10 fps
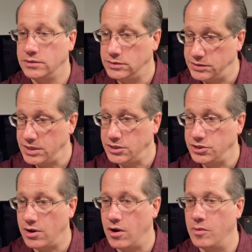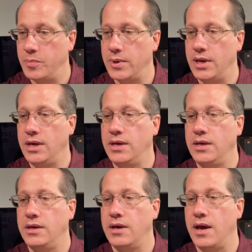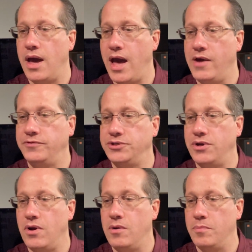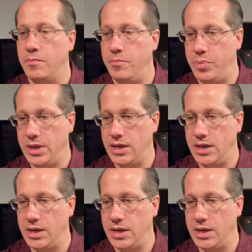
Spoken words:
D sharp, E, F sharp, B, E,